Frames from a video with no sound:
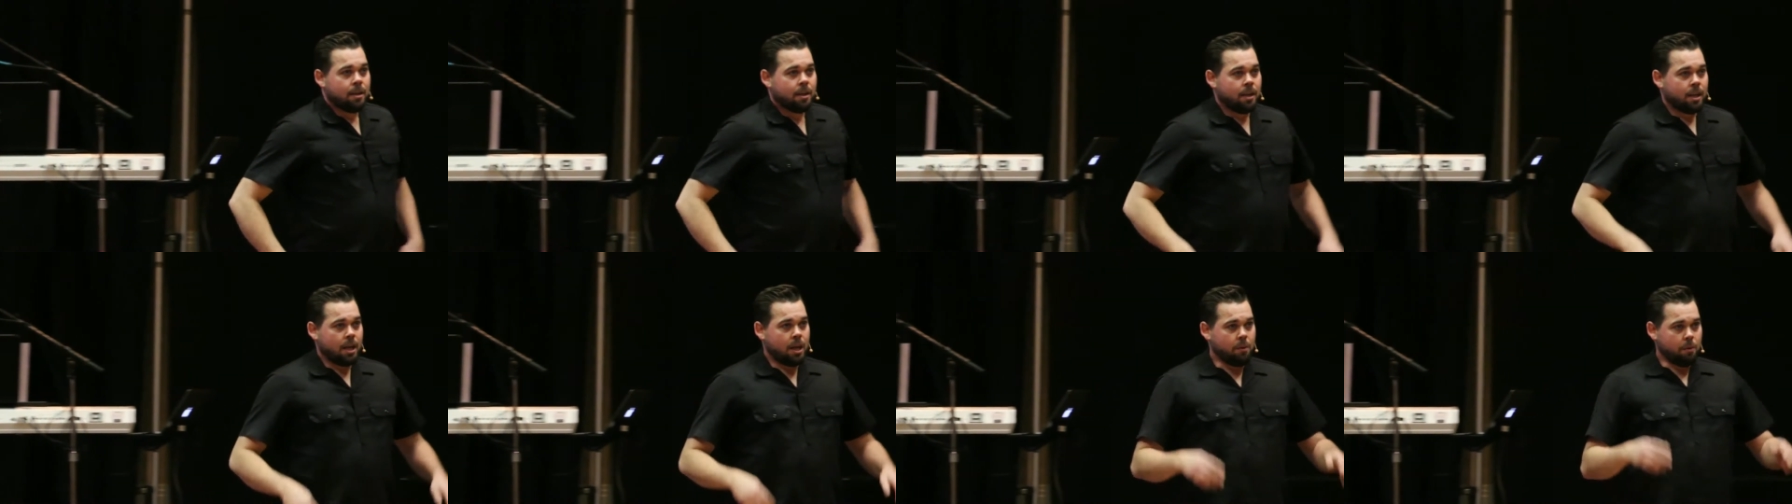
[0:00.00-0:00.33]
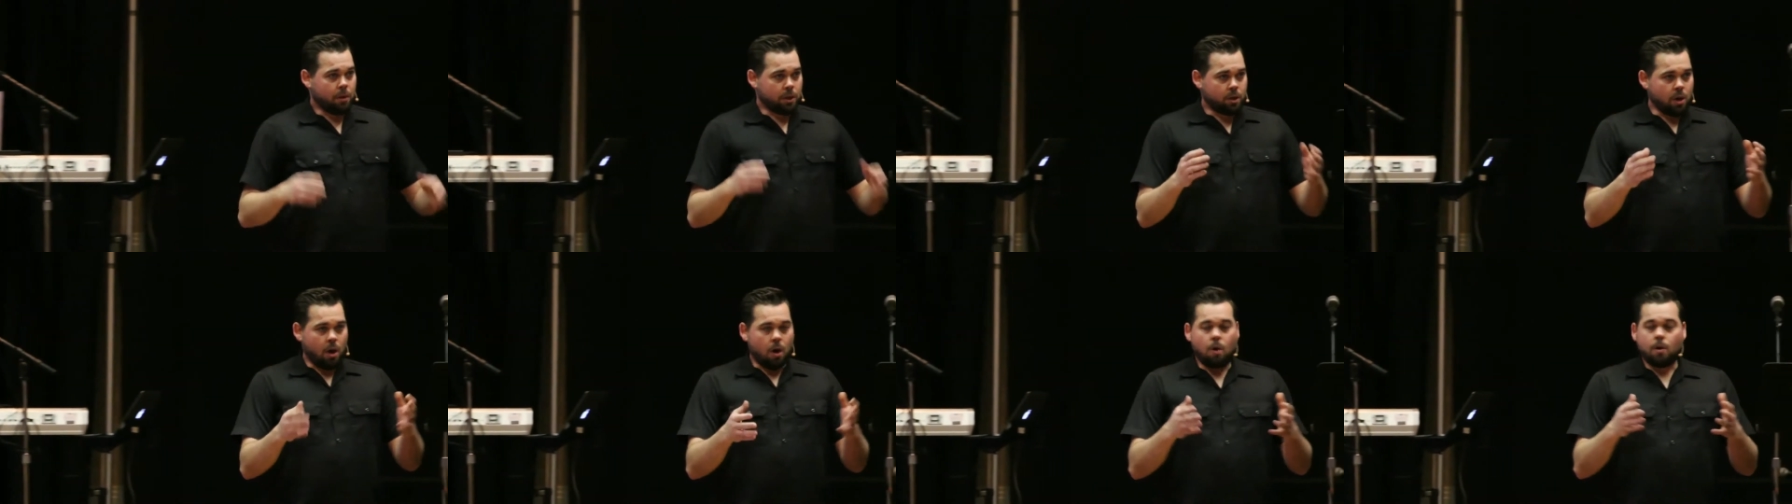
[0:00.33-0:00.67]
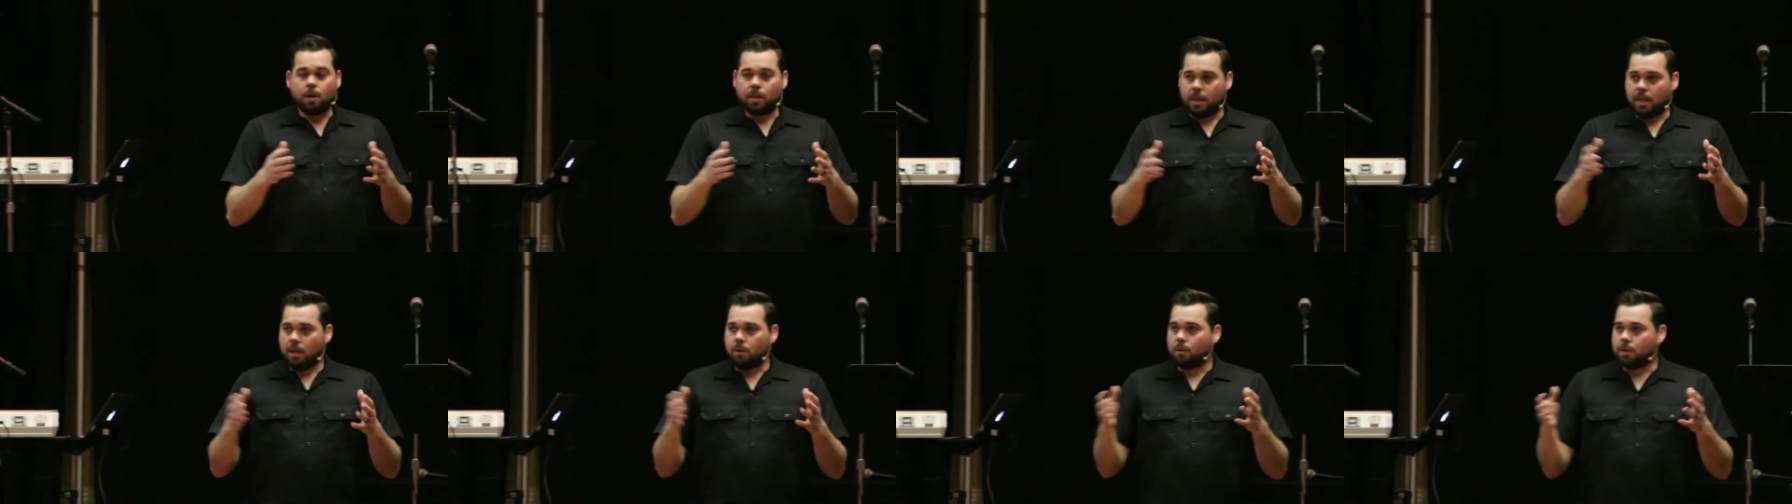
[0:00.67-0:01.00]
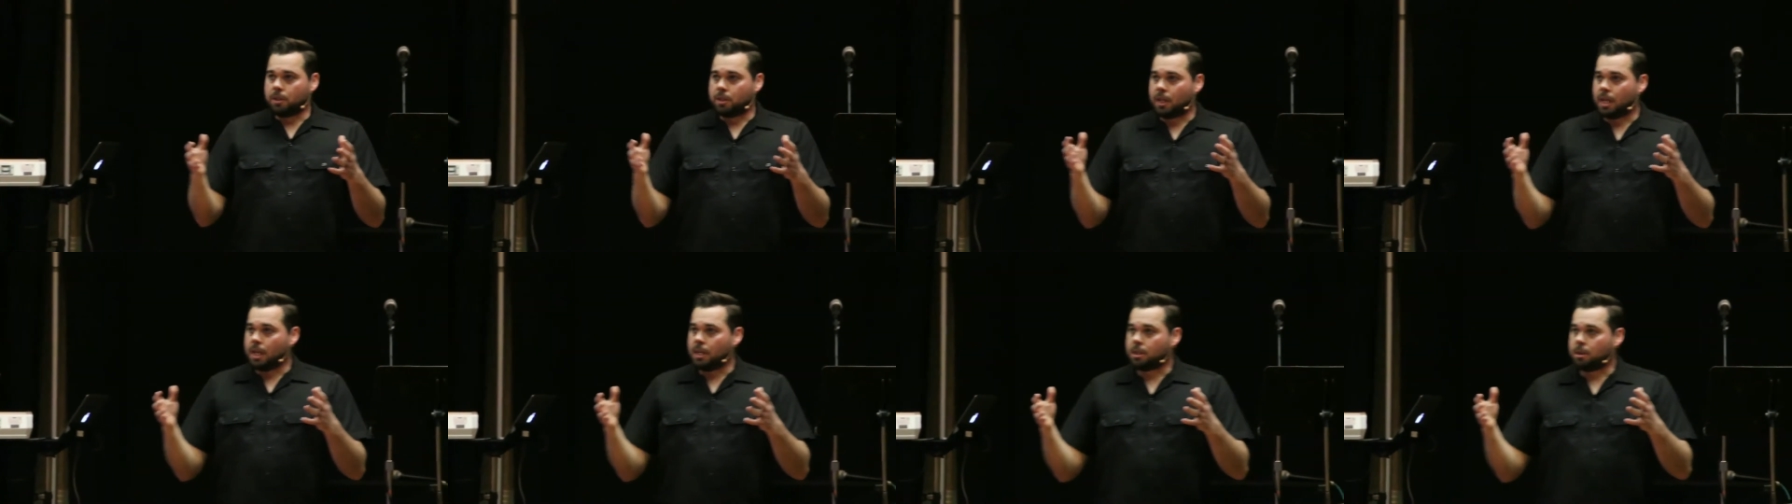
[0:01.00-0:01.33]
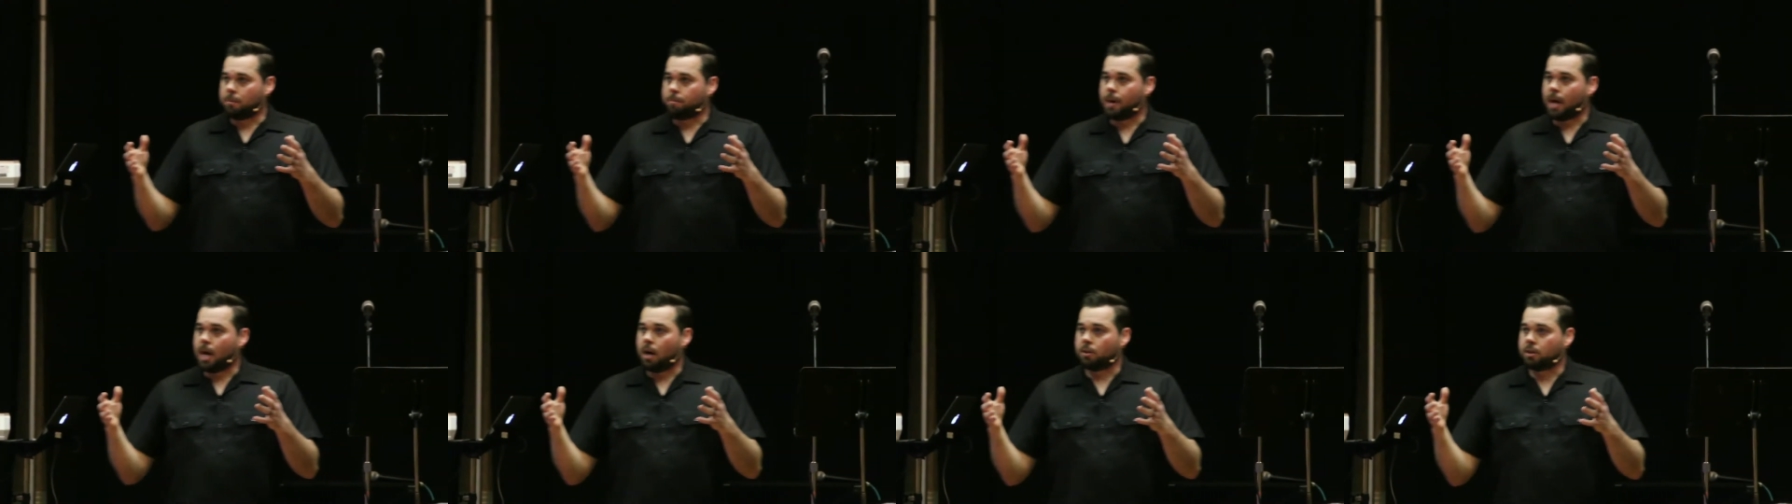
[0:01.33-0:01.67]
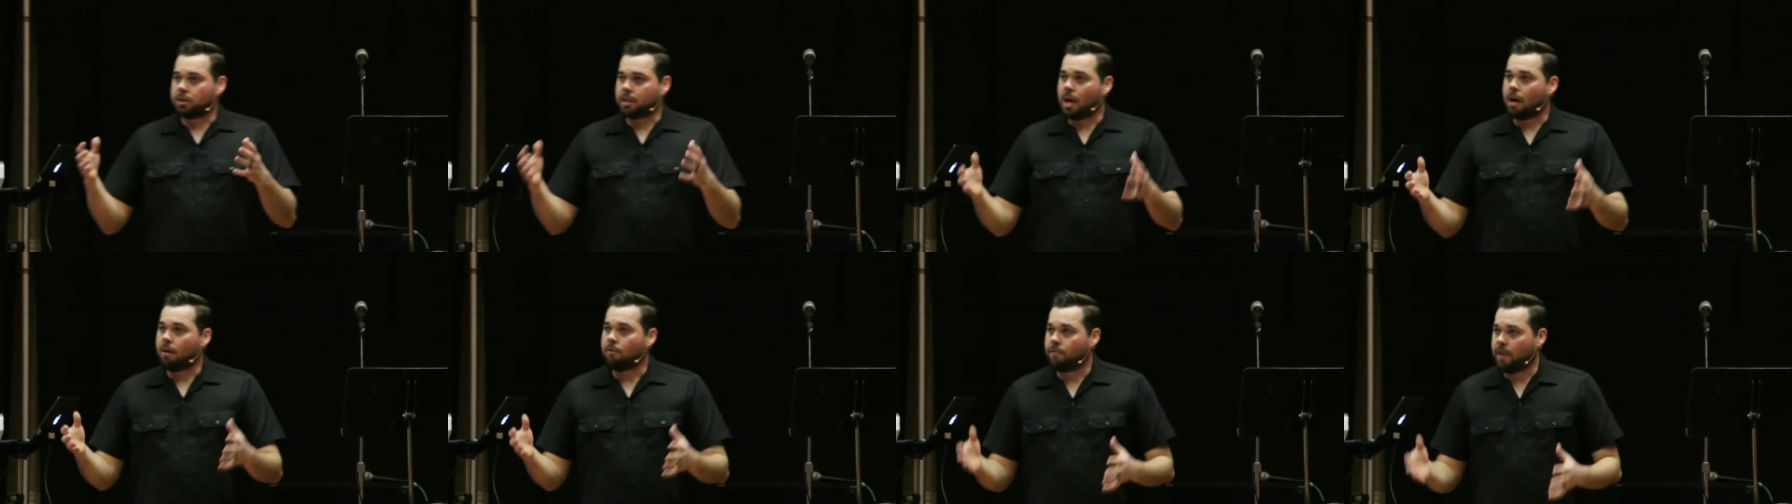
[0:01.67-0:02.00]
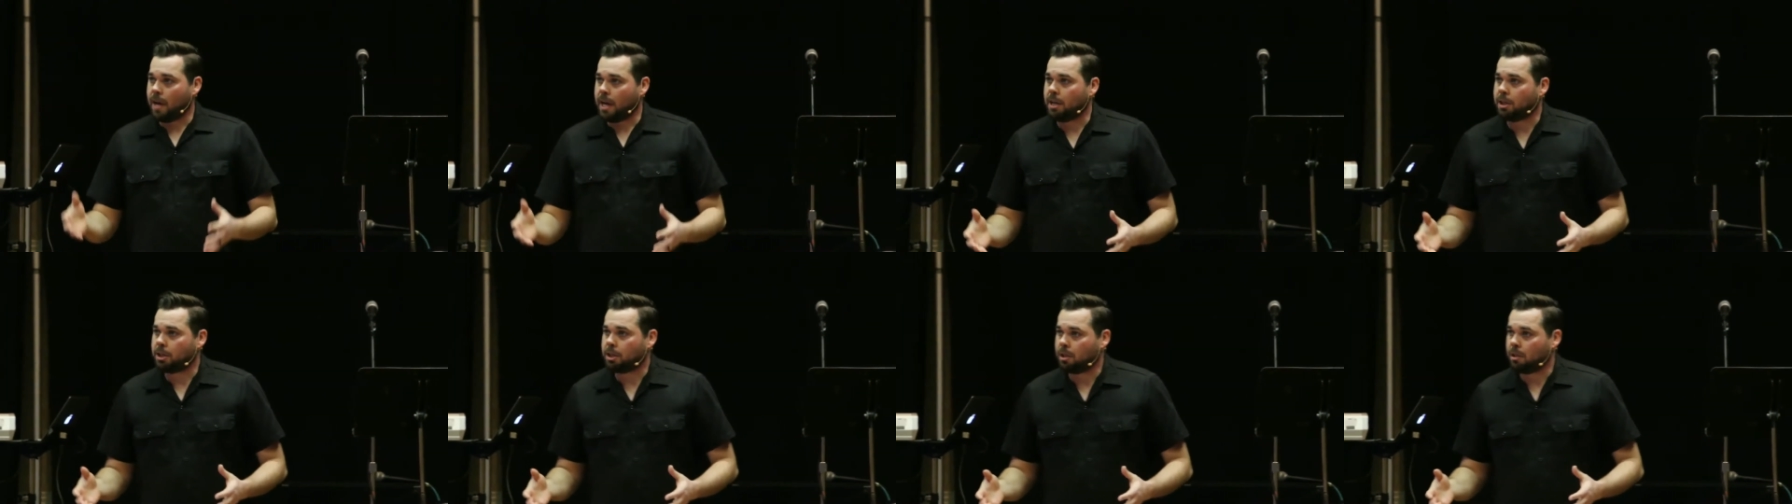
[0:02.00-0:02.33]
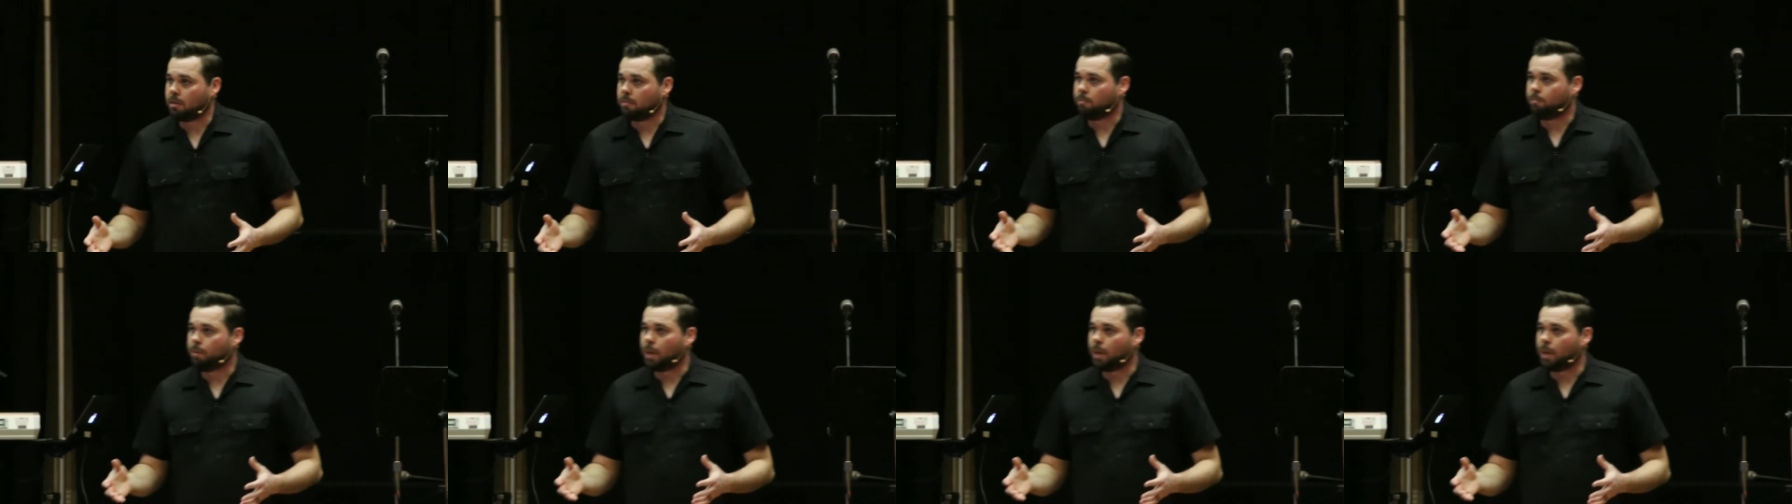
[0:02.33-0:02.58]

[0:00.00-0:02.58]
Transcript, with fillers: He would go and he would teach about salvation,